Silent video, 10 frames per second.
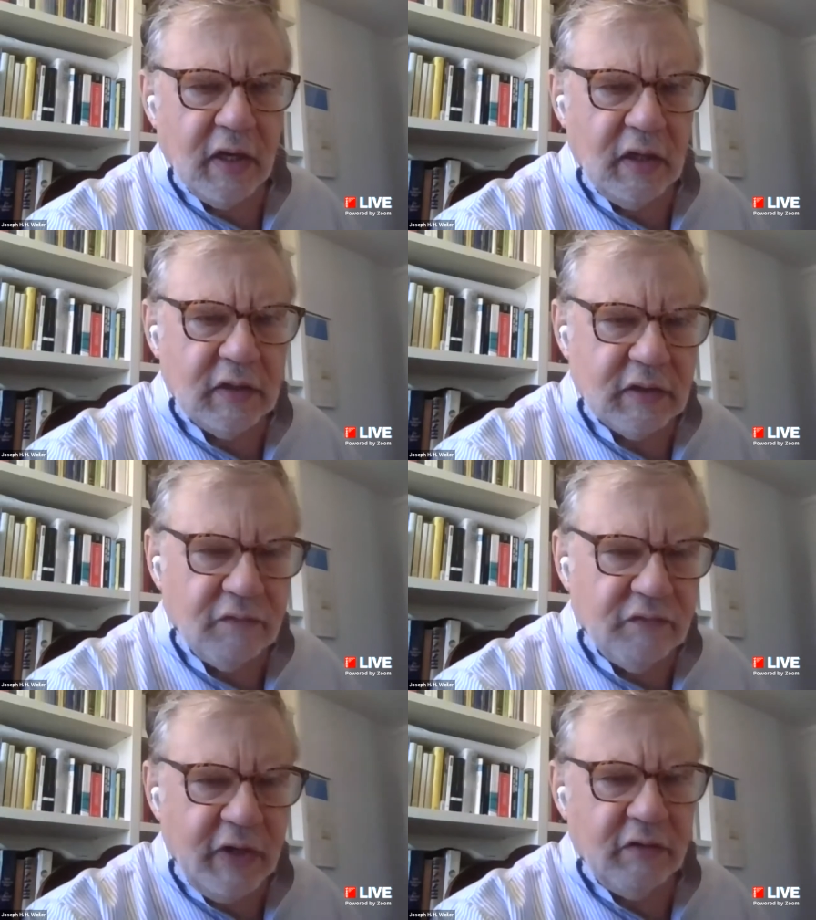It's a
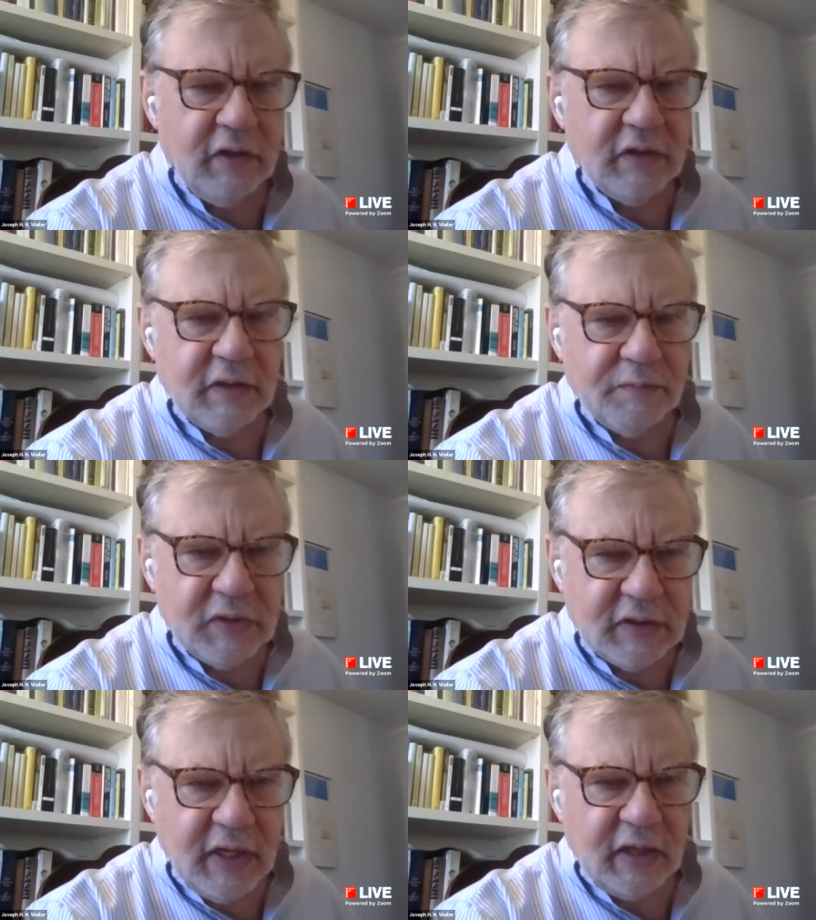very
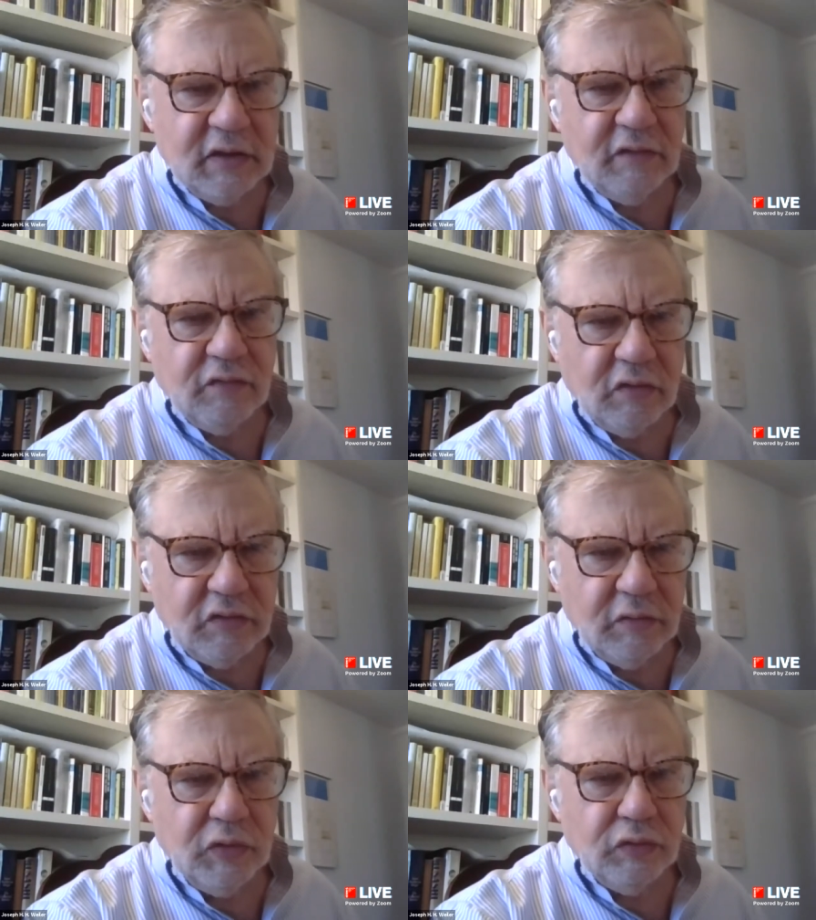substantive
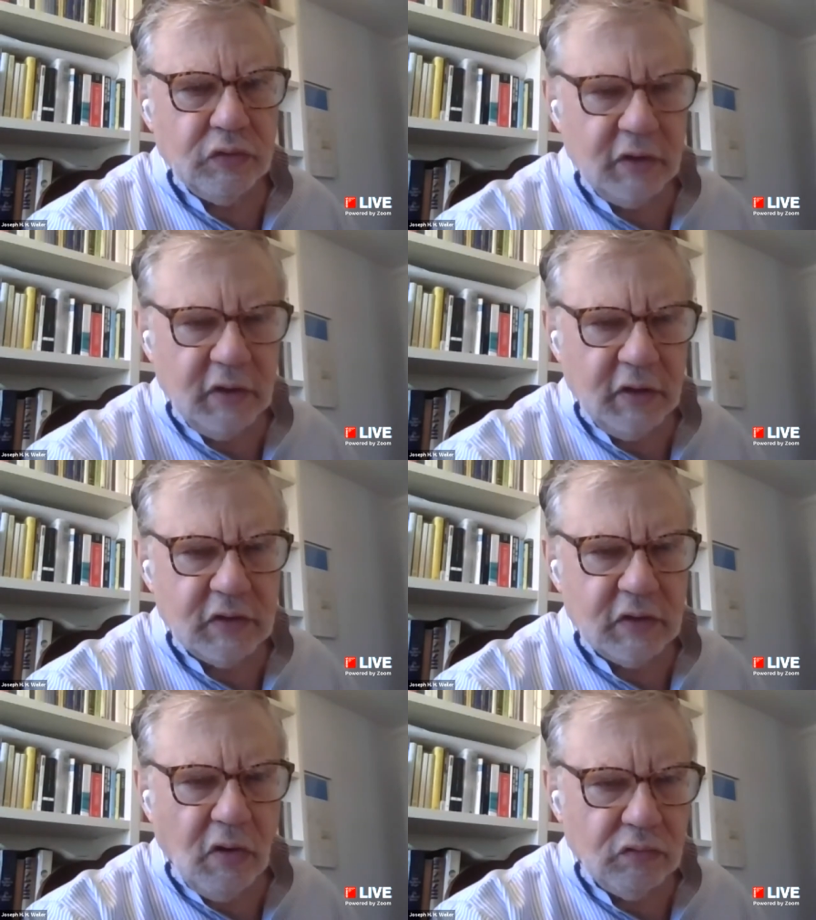contribution in
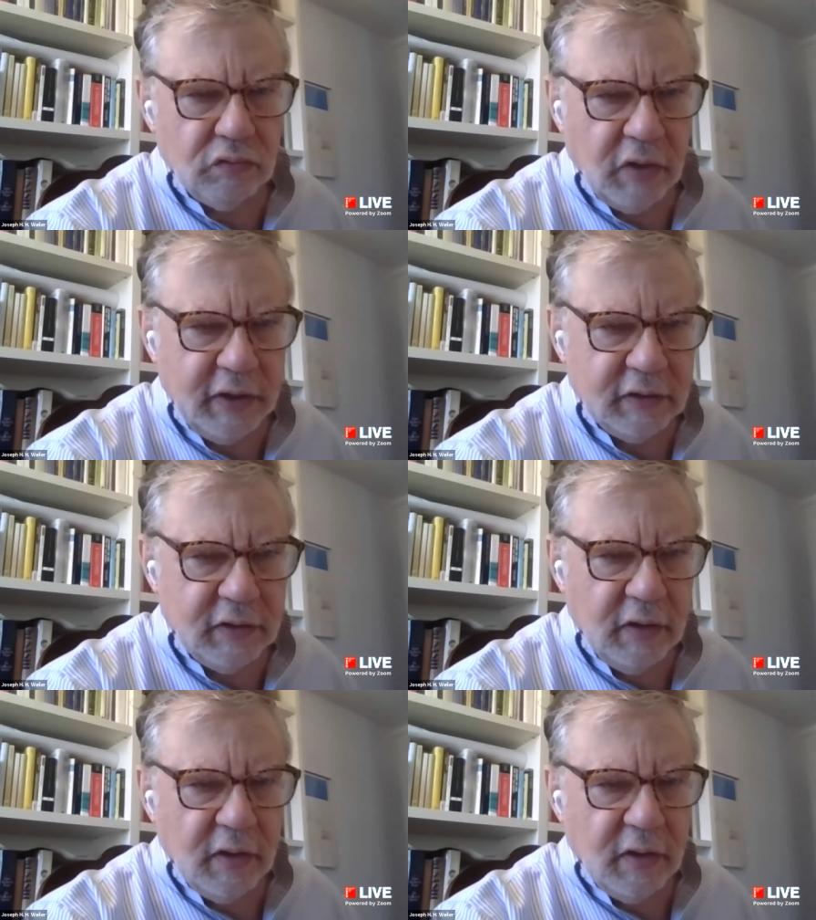its own right.